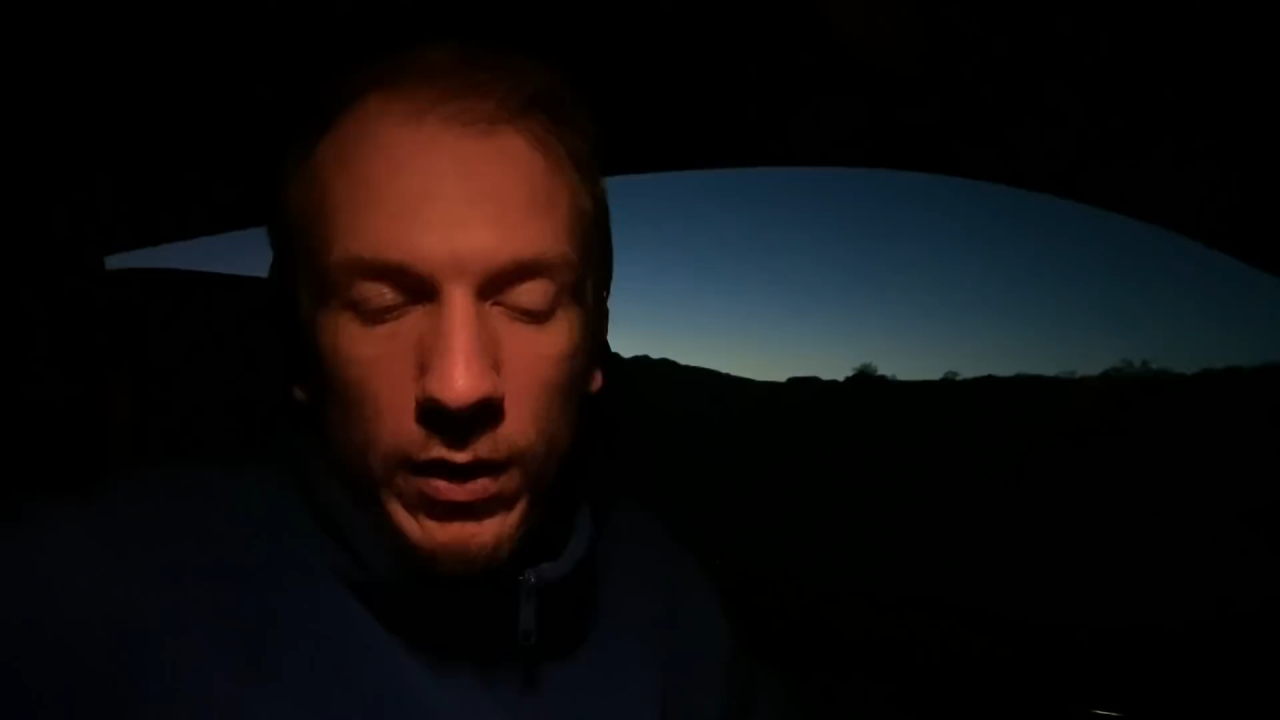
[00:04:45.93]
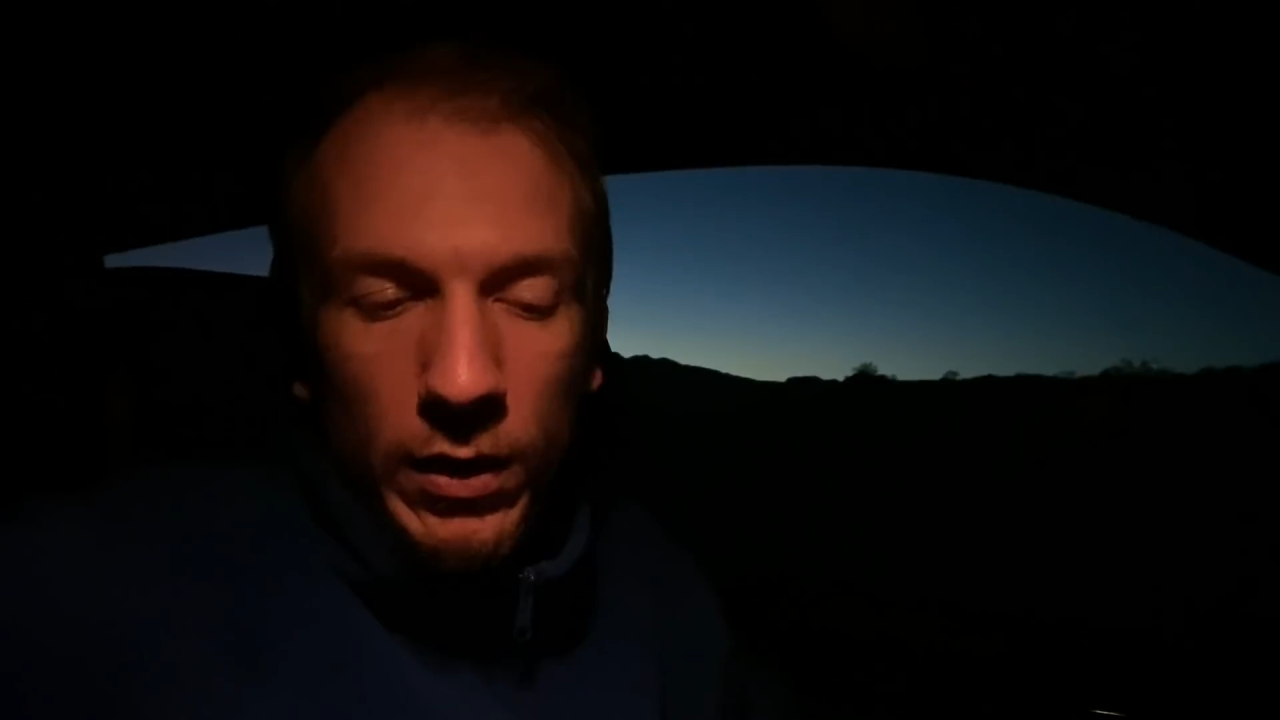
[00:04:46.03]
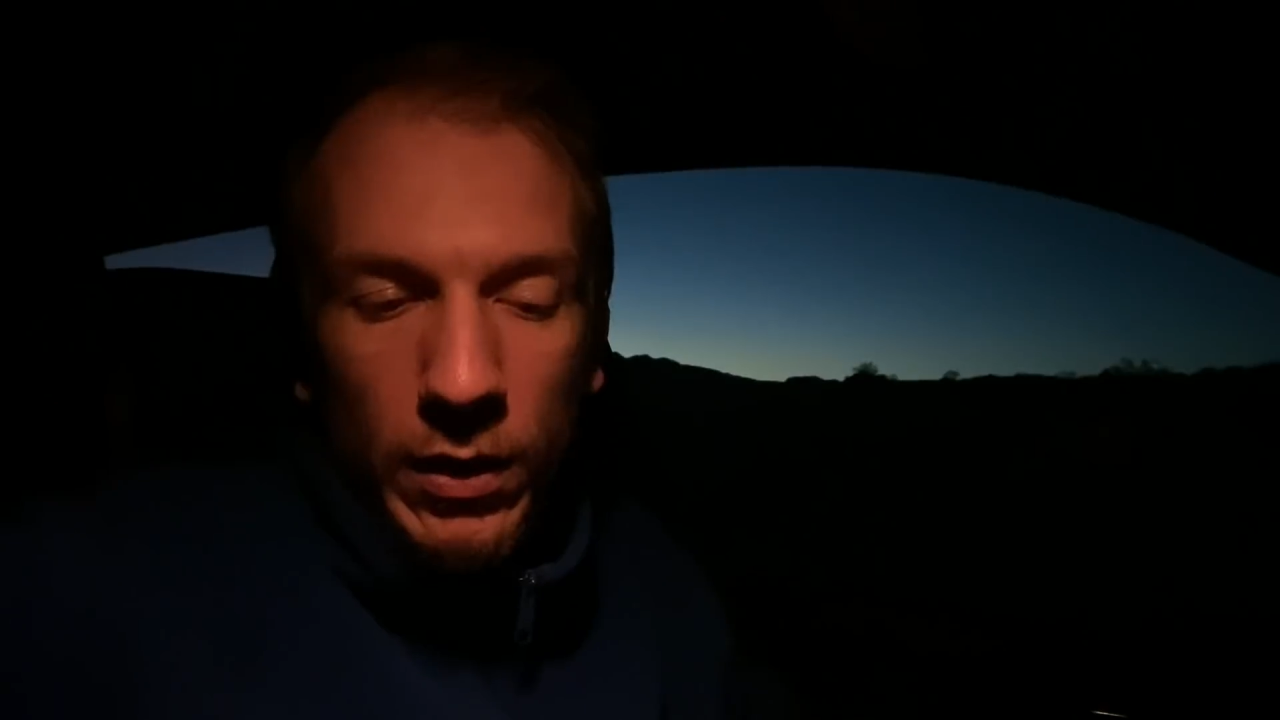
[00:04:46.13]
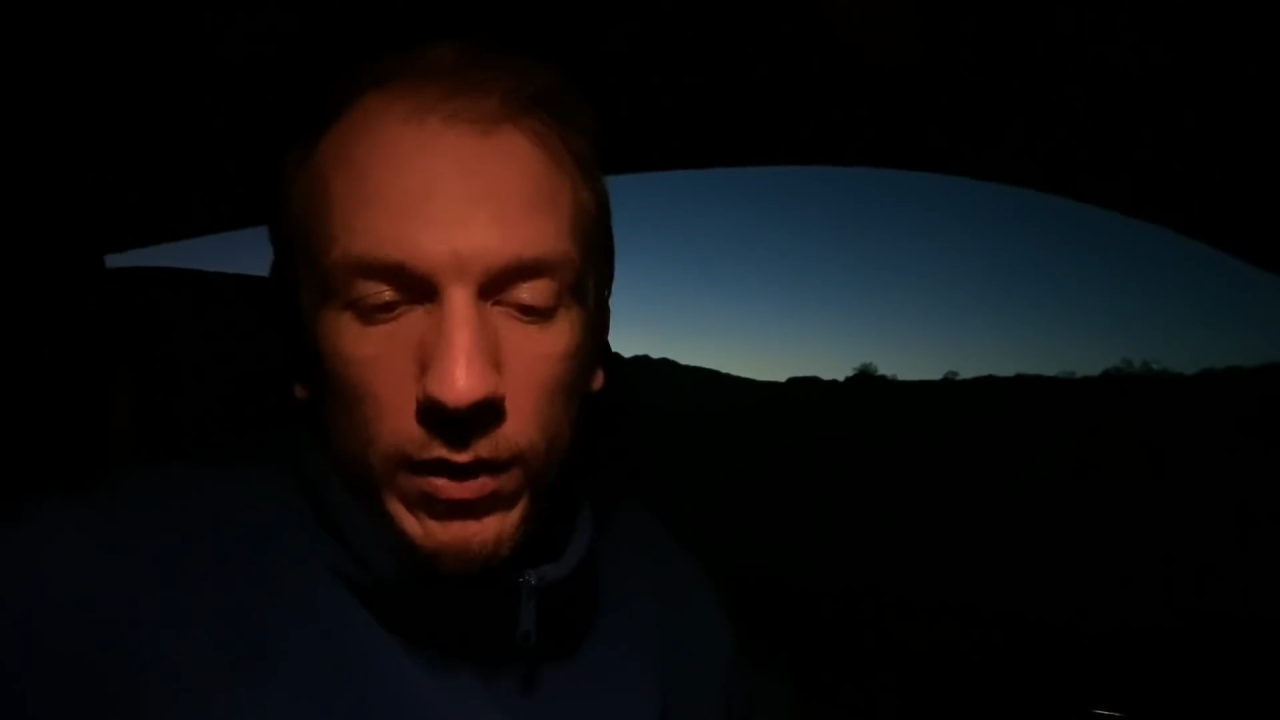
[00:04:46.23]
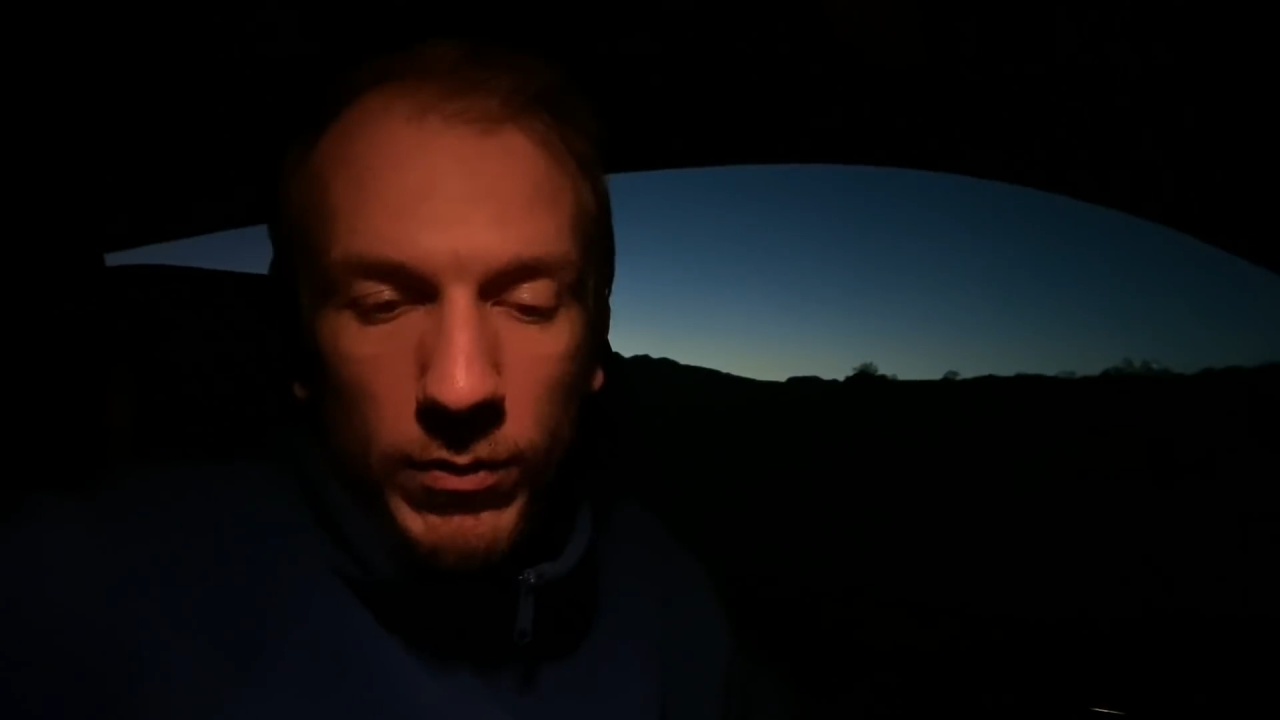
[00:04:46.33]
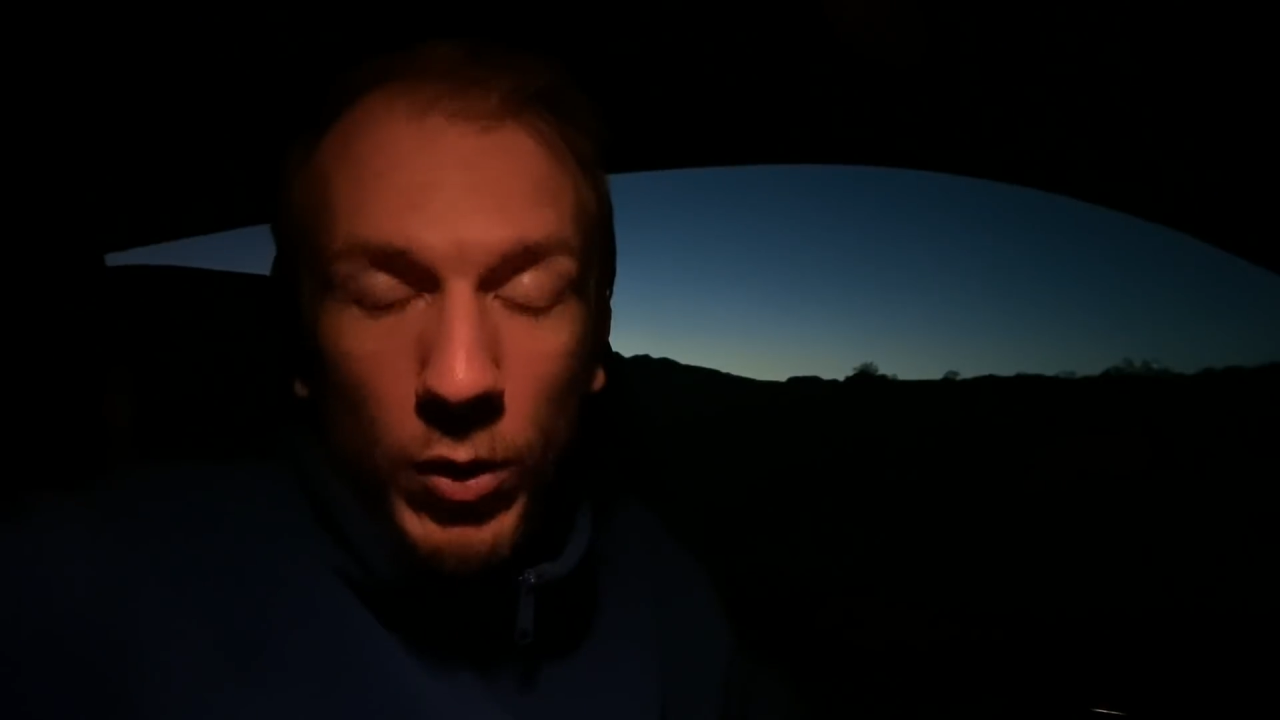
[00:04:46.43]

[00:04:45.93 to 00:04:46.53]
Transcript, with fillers: um,